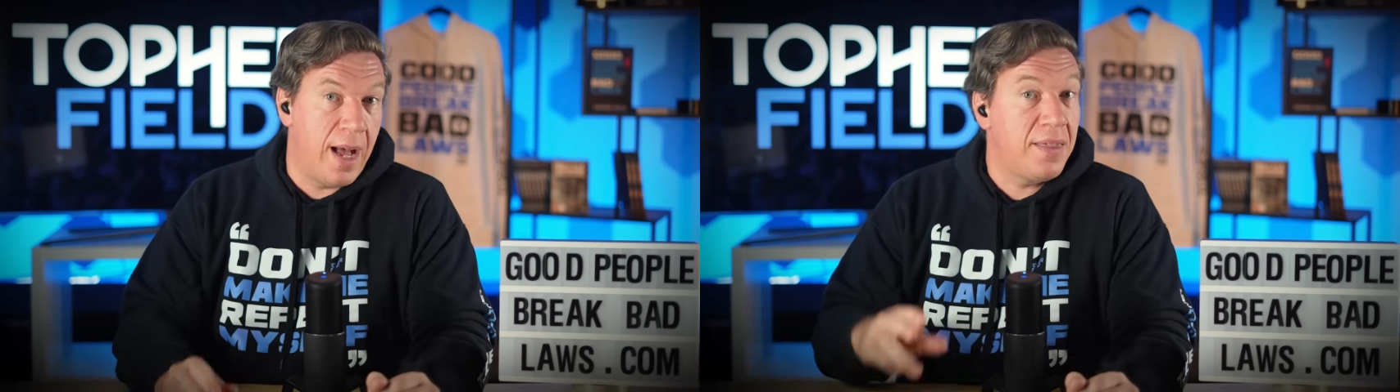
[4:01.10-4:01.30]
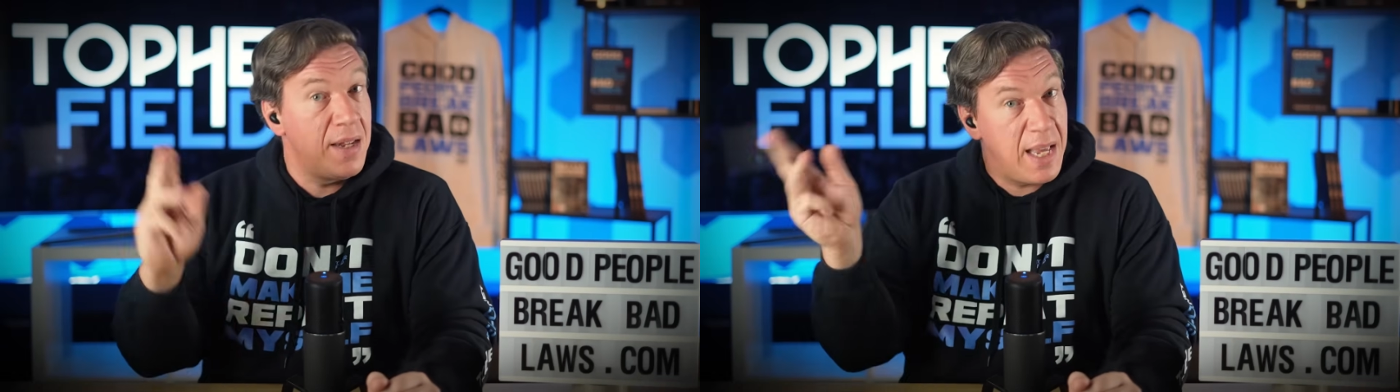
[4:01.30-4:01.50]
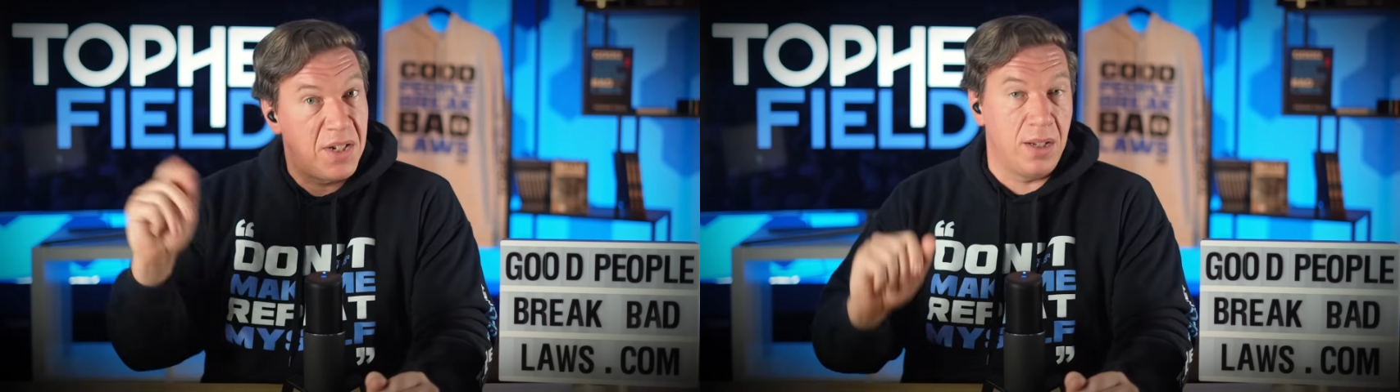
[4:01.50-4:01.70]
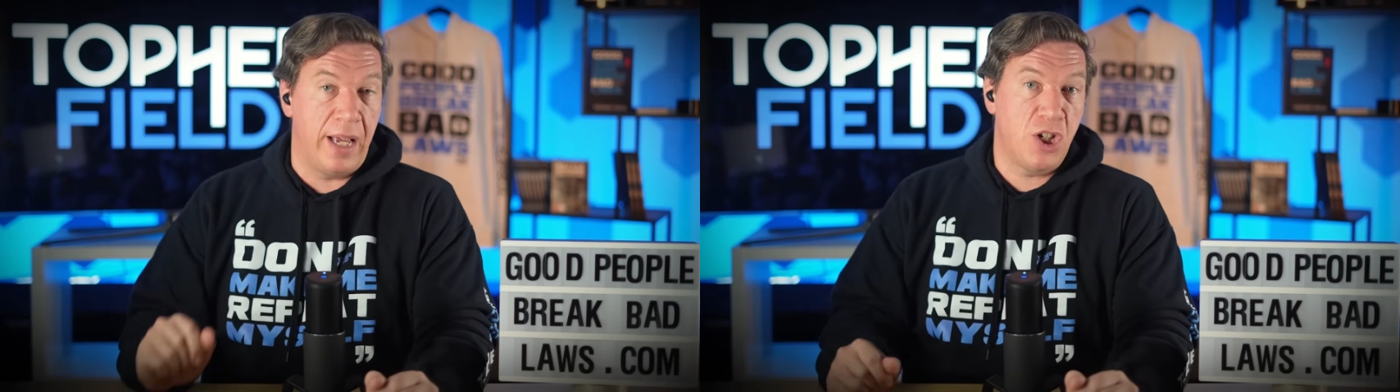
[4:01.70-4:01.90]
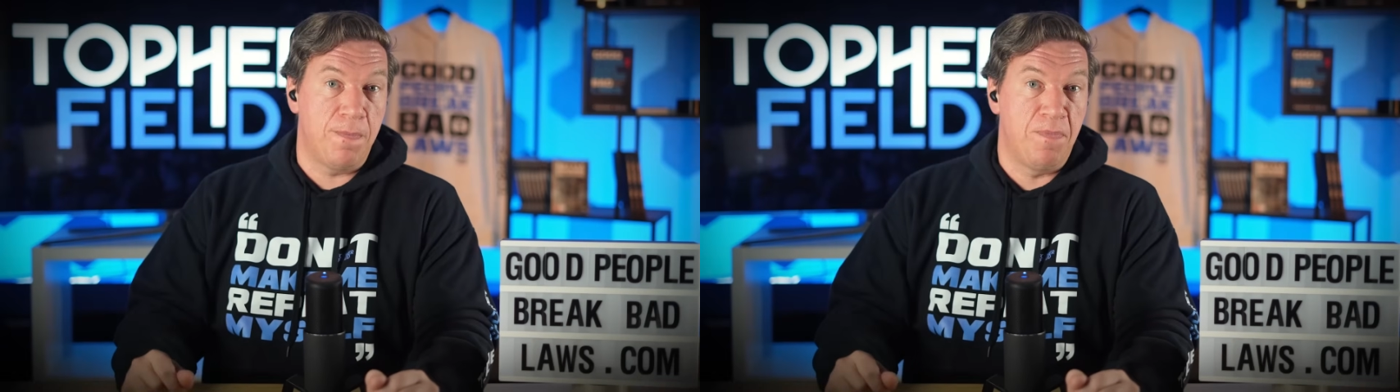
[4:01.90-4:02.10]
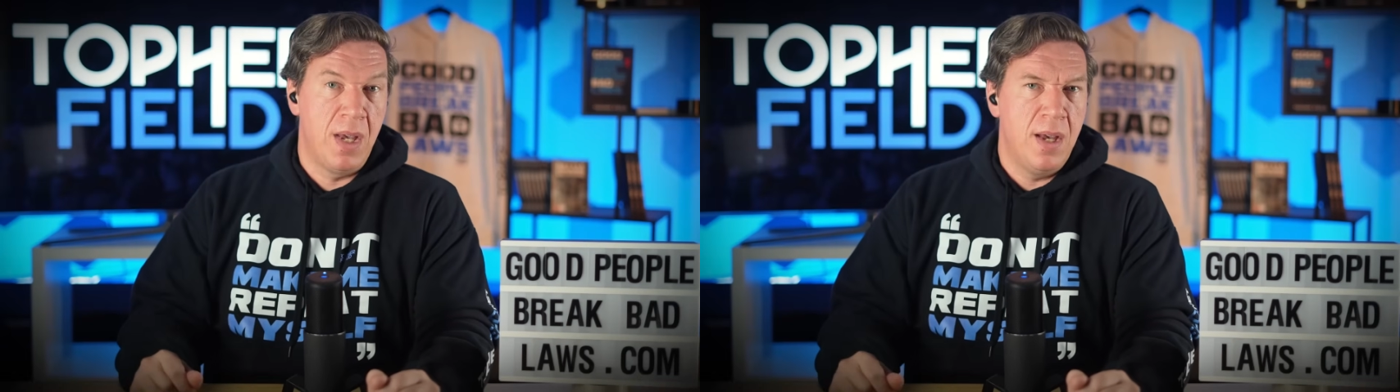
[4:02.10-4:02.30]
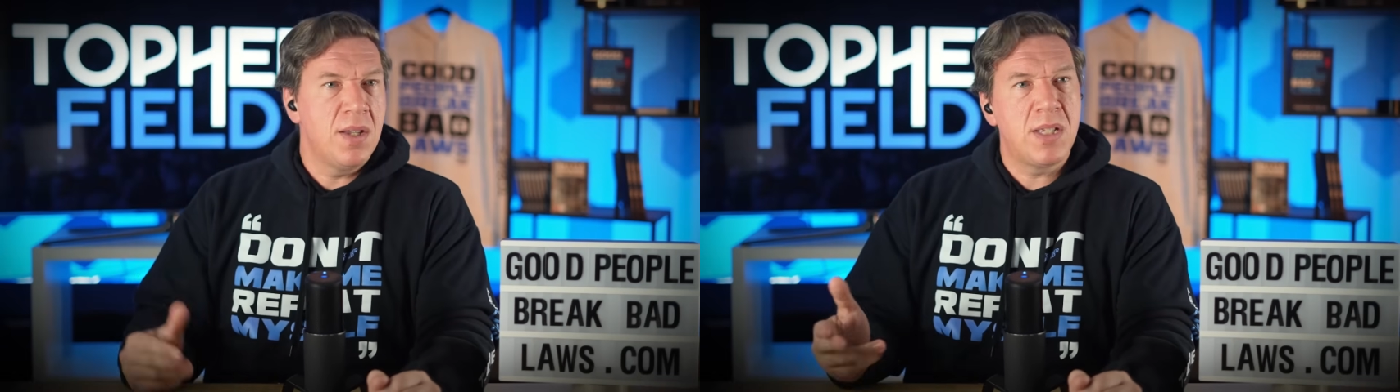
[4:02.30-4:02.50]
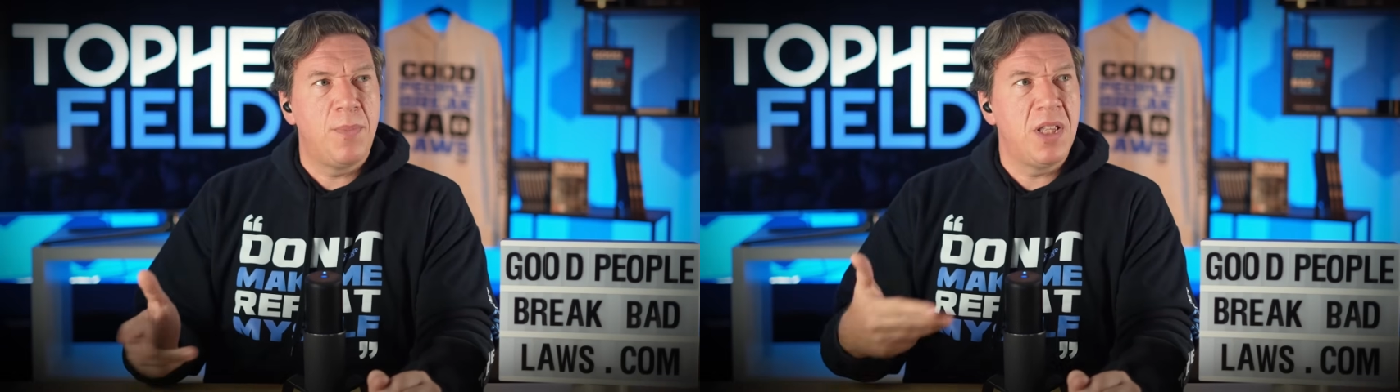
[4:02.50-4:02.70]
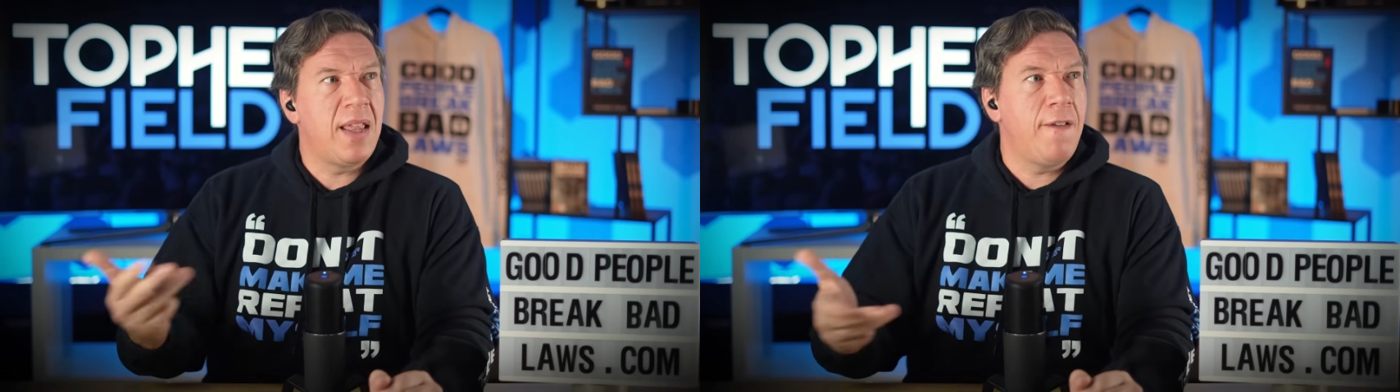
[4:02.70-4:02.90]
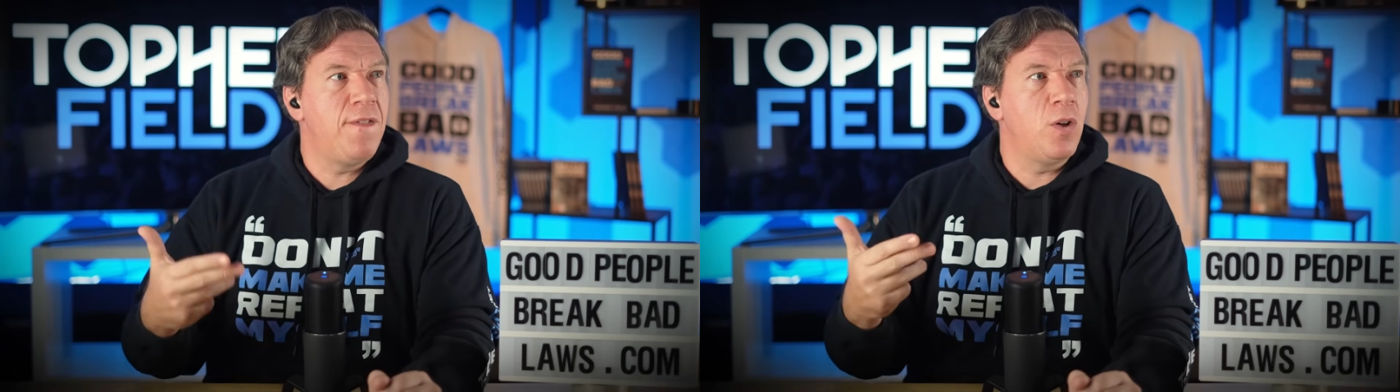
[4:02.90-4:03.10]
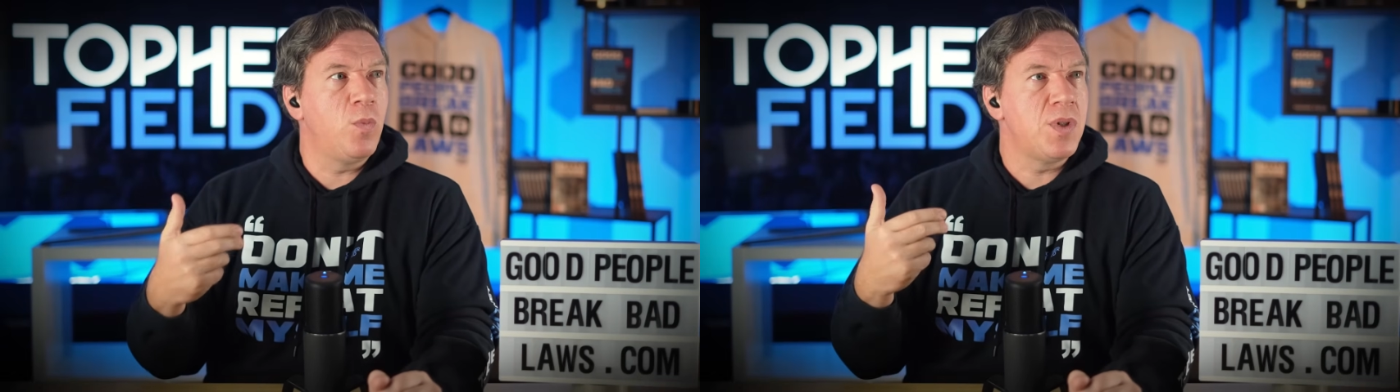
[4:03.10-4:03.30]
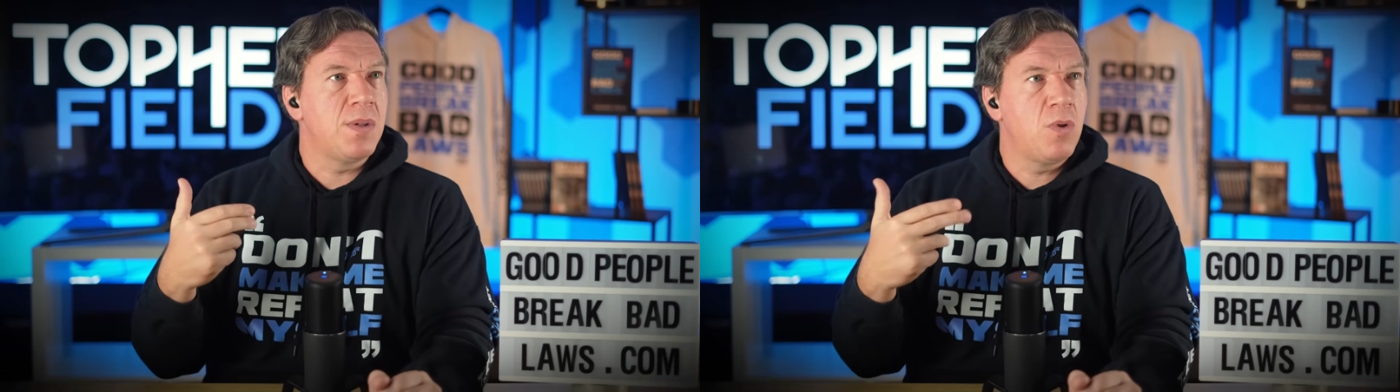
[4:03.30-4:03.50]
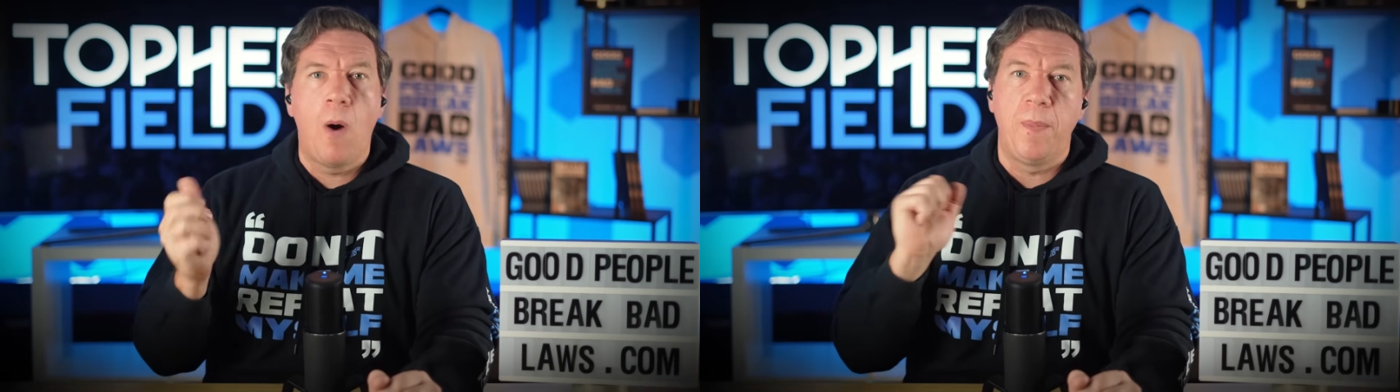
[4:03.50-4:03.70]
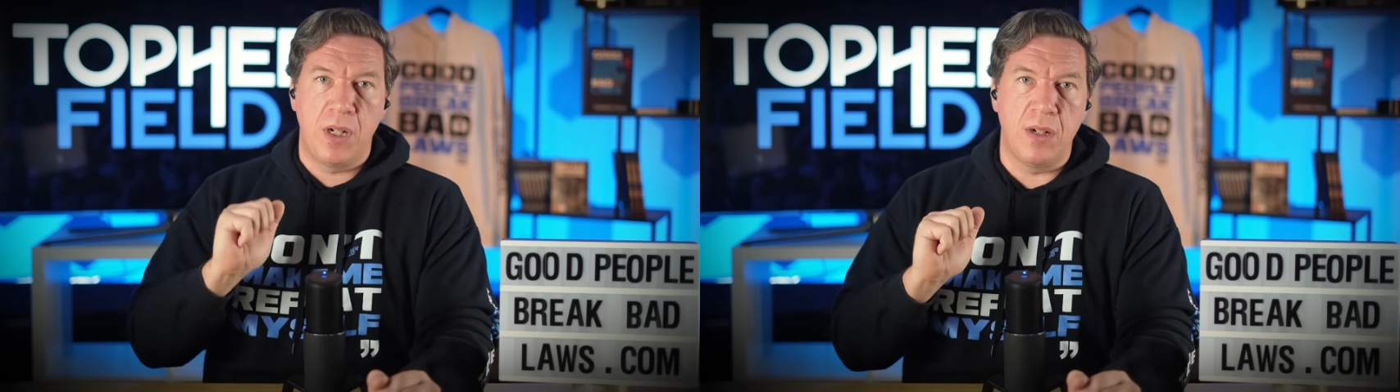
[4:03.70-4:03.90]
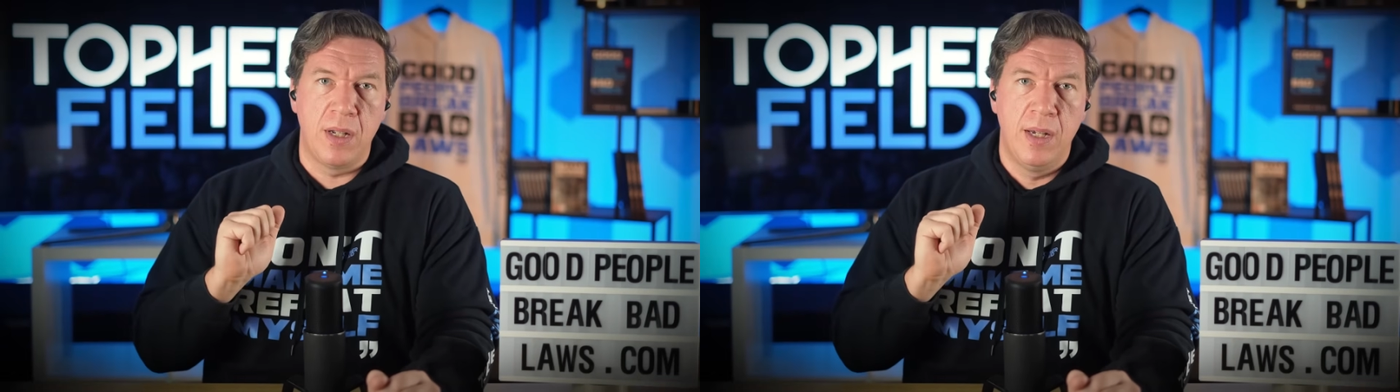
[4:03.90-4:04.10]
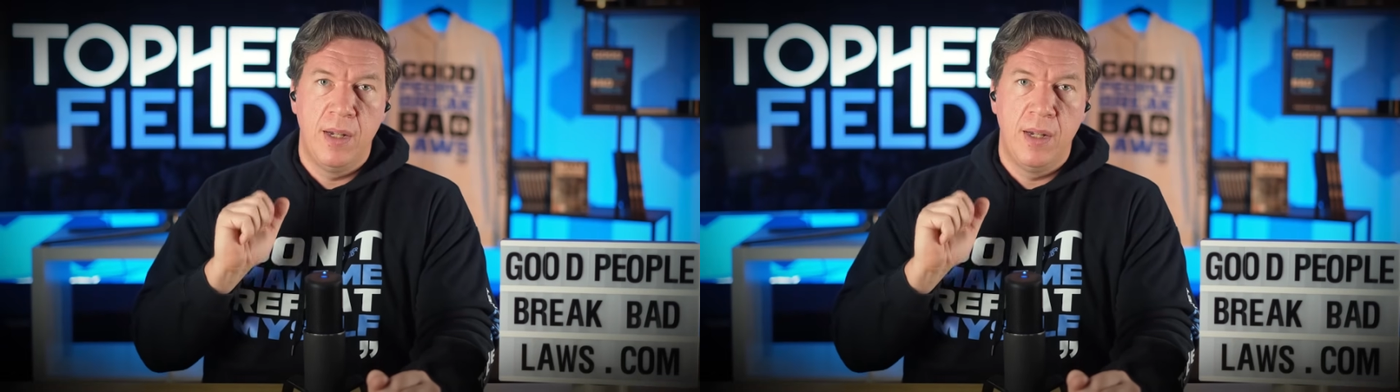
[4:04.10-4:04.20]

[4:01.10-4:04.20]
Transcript: at the next election. Someone that they felt was competent,